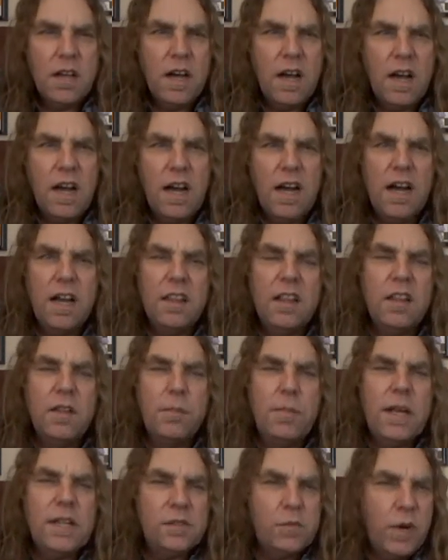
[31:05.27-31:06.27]

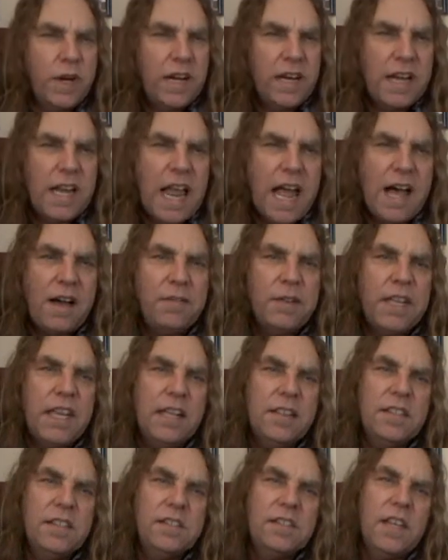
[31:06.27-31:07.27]
The best way to
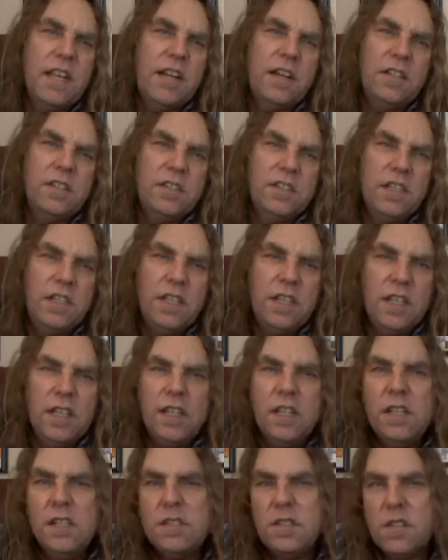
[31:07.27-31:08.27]
navigate this energy
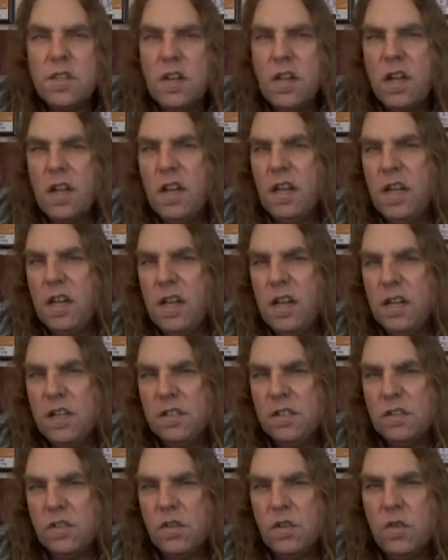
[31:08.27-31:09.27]
is
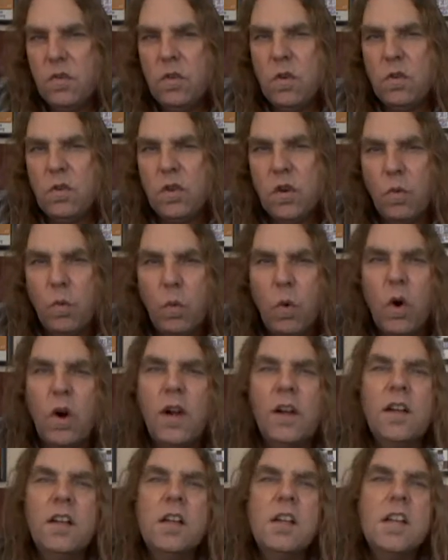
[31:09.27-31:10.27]
to
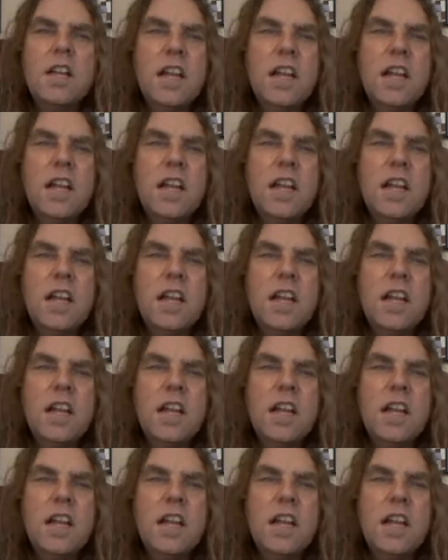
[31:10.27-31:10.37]
work